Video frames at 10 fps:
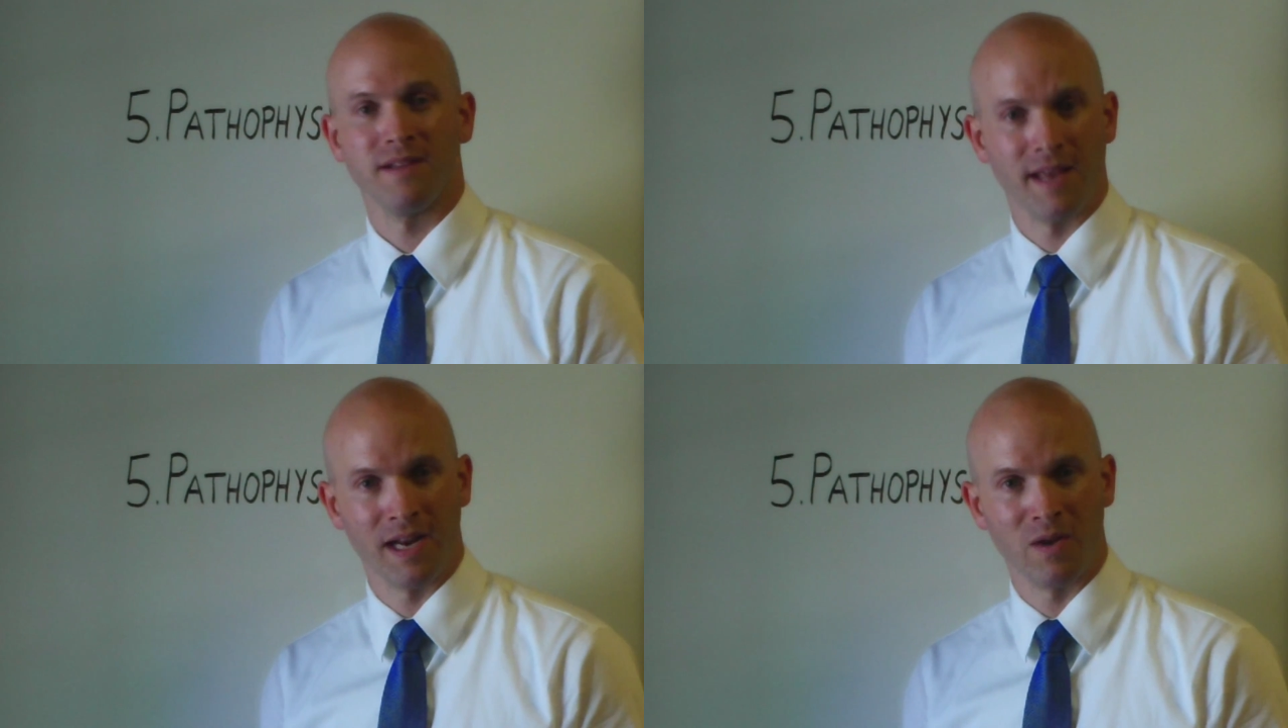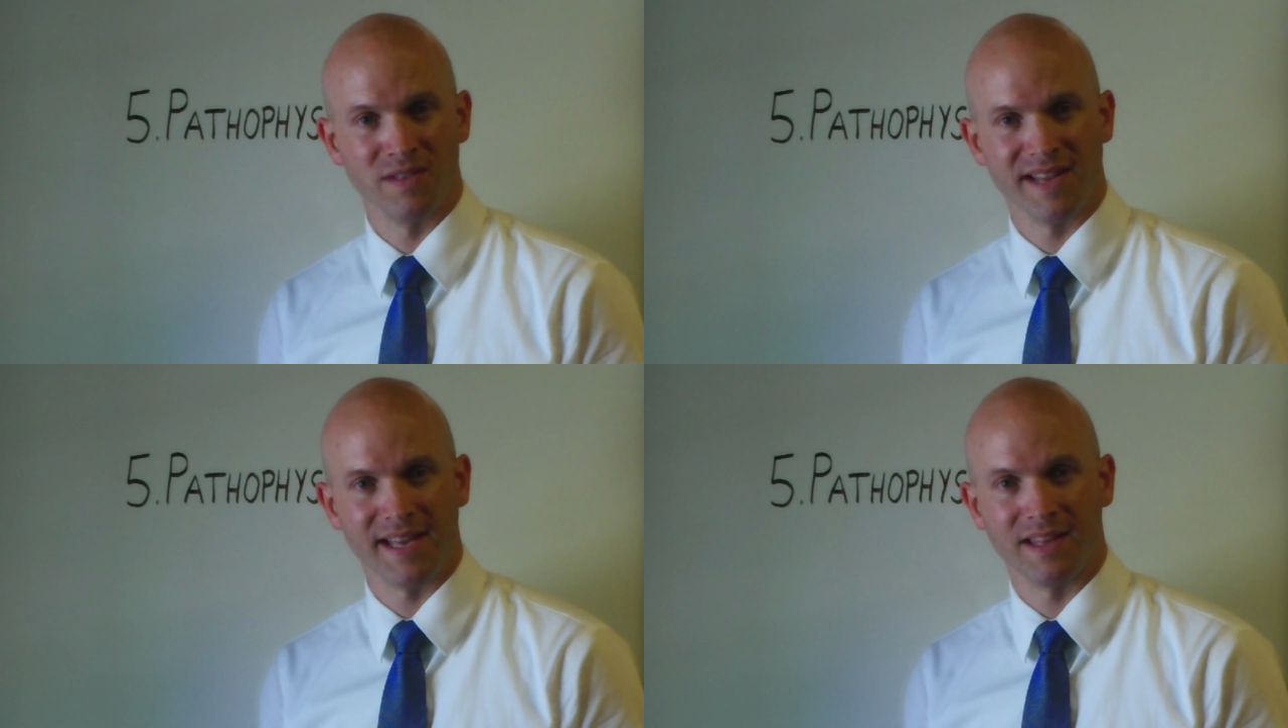And it
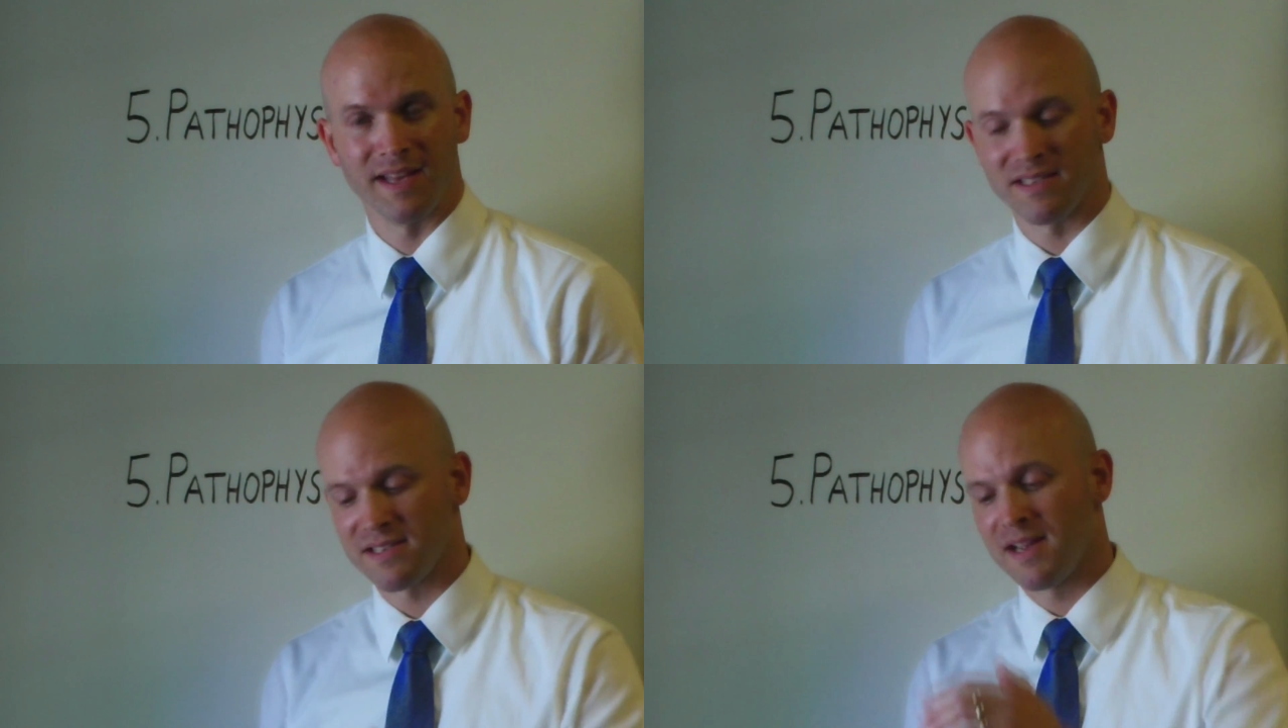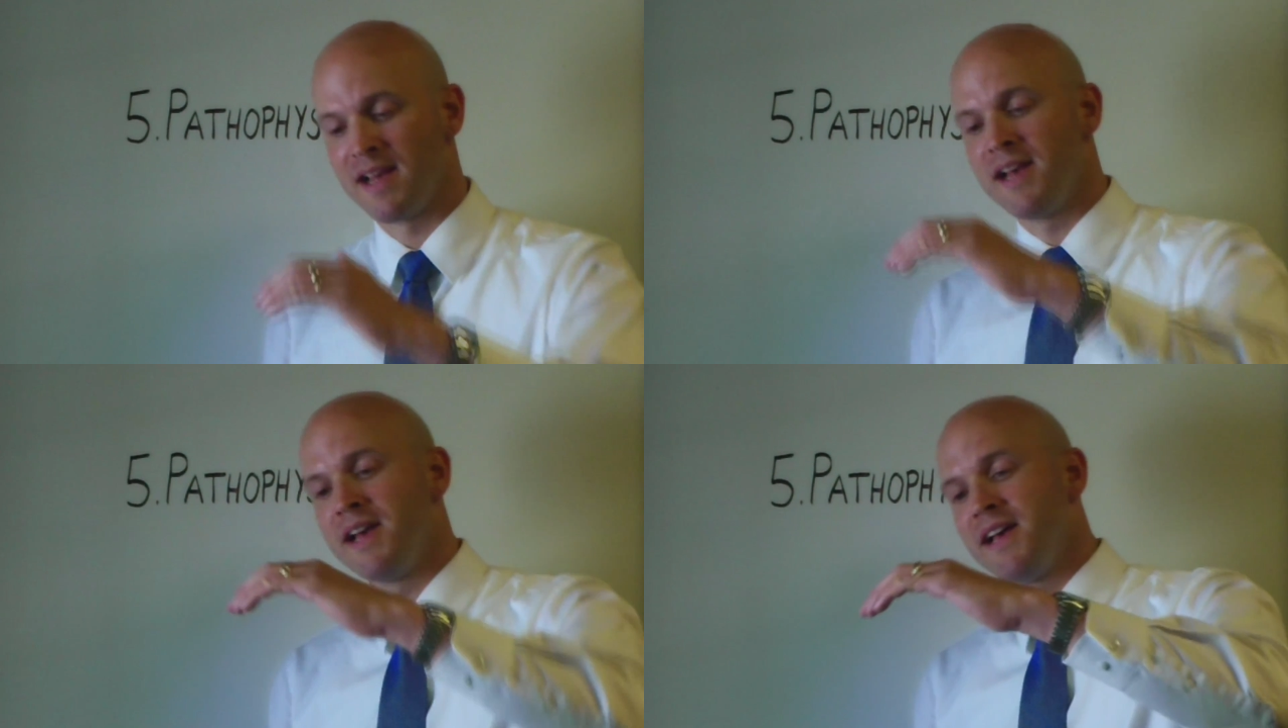goes like this.
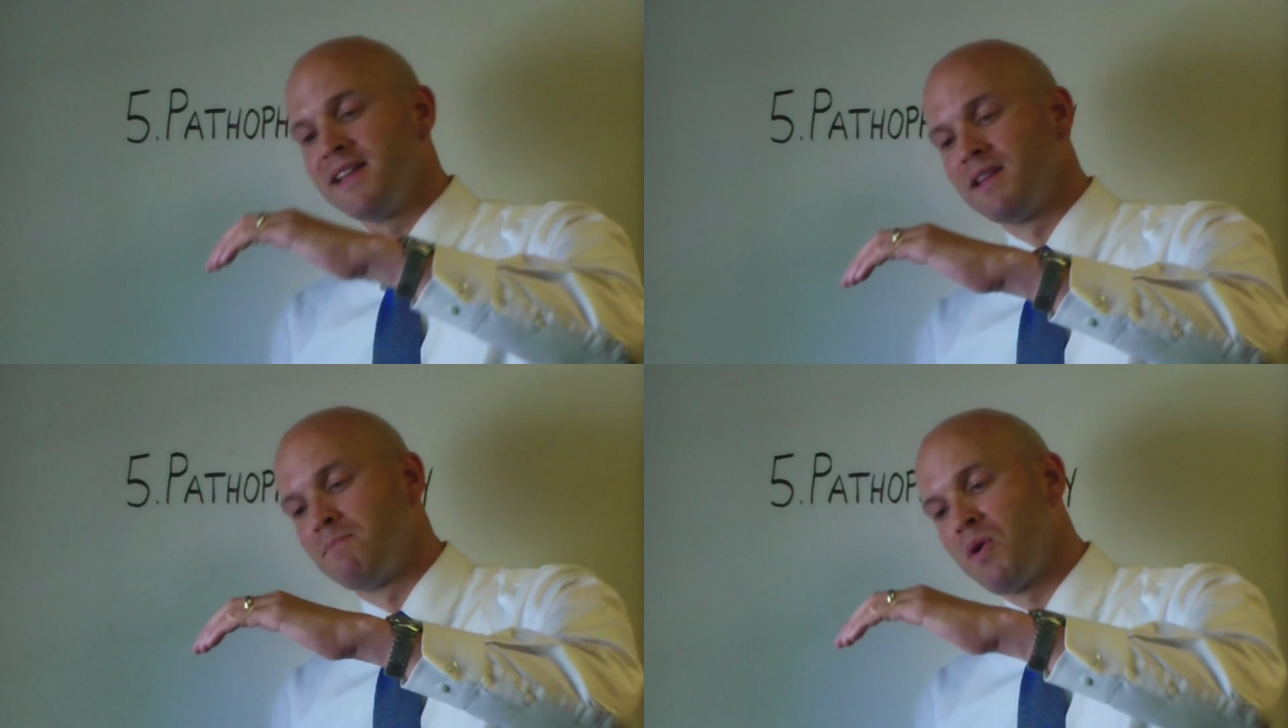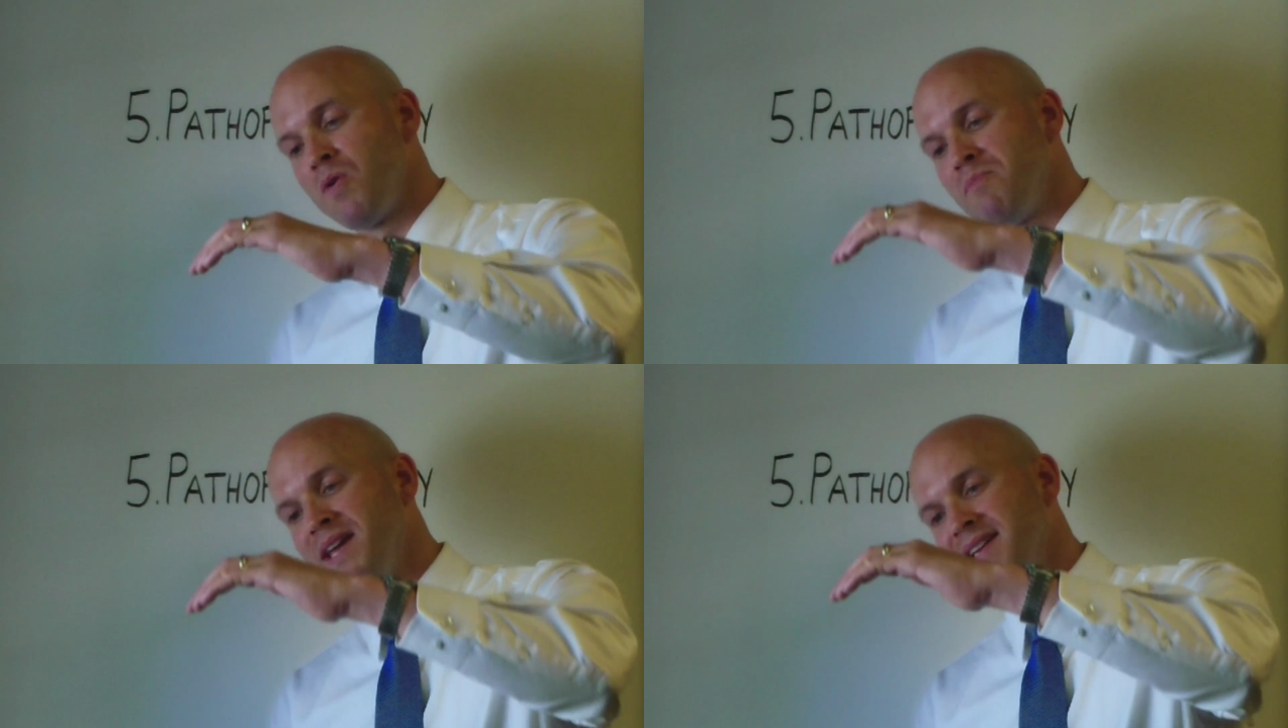The
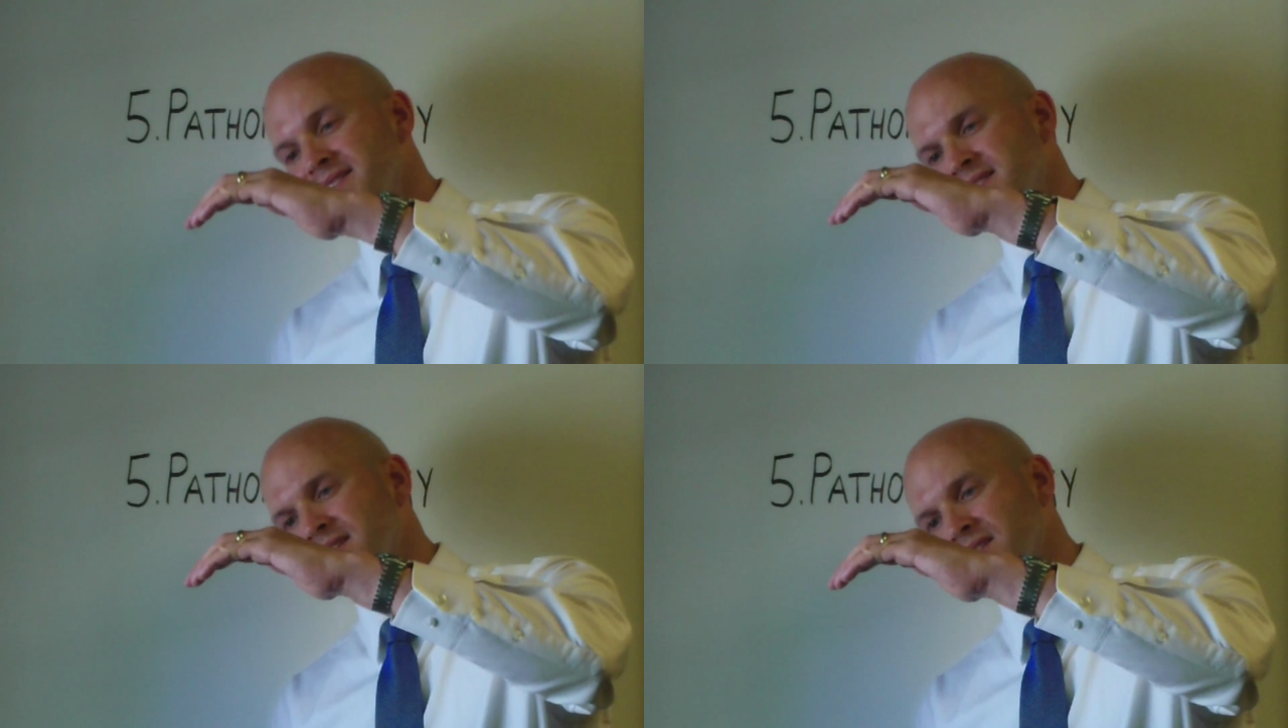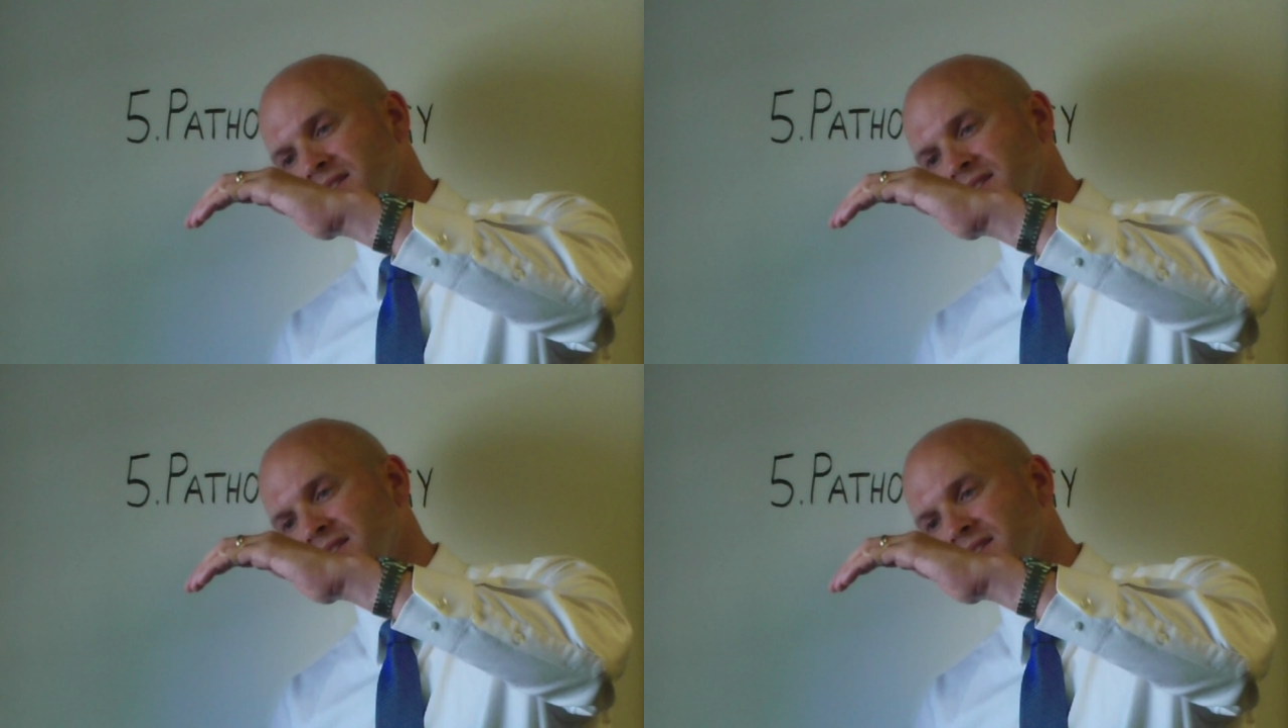bone begins to